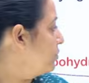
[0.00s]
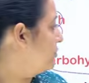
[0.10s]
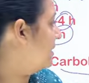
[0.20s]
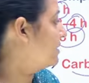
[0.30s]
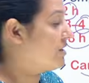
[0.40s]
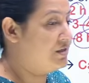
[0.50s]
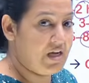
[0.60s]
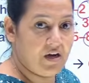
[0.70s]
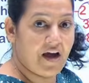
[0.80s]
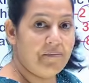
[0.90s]
So does it
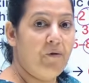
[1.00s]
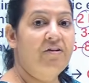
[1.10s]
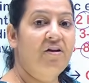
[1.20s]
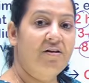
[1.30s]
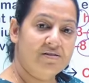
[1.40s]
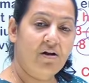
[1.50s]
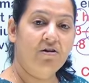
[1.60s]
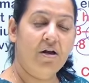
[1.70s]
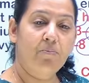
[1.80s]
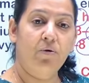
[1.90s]
contain carbohydrate, does it
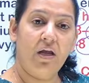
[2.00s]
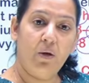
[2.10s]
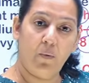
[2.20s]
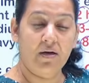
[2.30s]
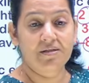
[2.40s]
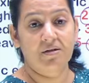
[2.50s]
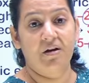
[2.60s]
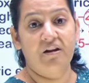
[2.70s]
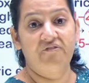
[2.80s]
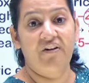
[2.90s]
contain protein, what does it
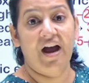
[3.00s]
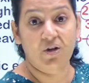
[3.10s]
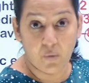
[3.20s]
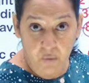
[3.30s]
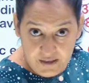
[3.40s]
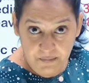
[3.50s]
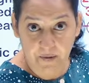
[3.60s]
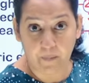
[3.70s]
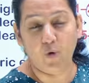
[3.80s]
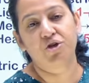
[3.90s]
contain fat, what is the
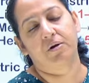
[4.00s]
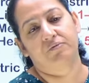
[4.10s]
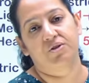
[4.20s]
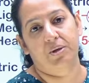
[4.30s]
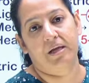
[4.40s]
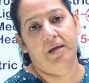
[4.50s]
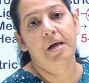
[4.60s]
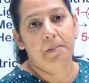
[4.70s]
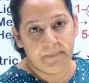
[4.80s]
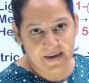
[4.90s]
proportion of the three,
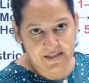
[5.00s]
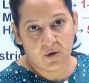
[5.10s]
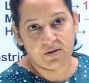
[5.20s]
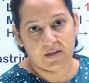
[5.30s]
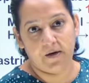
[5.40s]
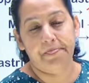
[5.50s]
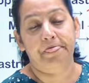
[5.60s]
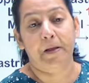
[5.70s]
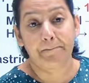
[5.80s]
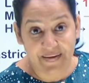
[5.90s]
based on the
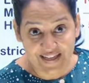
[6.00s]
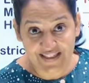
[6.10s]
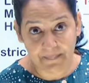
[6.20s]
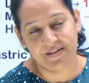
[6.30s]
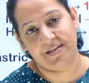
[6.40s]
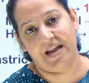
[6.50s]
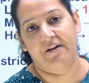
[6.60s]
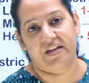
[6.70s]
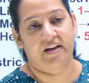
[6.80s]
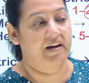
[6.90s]
meal the person
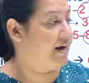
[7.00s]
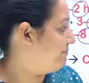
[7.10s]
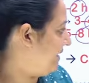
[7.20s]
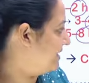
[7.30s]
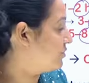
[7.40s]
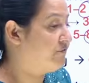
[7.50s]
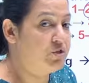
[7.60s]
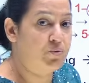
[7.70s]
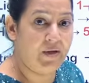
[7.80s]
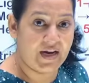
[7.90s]
have taken, and based on
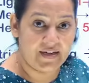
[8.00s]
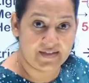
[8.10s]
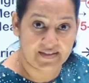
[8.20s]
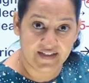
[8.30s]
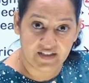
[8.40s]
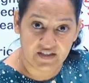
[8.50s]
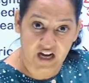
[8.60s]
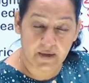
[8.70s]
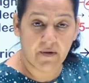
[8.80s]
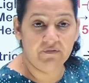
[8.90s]
which we can decide the
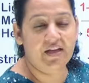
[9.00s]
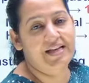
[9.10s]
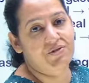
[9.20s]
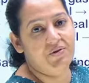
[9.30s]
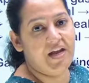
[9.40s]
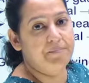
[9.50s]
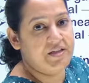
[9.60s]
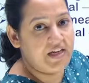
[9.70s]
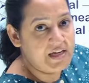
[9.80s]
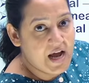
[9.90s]
time of the gastric
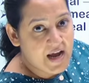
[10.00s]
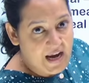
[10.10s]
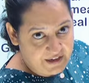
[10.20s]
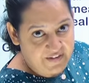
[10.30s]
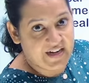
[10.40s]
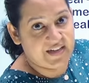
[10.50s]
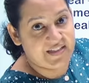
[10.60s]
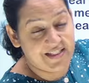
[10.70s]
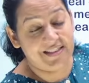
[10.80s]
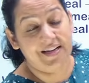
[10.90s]
emptying, and we can
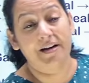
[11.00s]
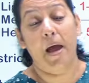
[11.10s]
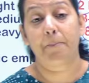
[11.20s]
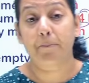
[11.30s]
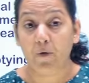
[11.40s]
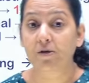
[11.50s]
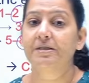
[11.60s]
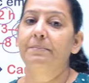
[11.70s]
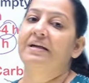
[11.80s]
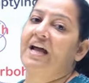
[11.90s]
tell the
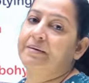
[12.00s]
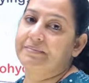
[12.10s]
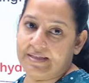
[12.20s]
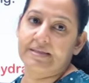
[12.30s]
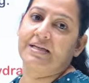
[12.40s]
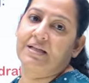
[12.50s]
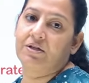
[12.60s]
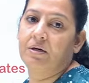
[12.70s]
approximate time since death.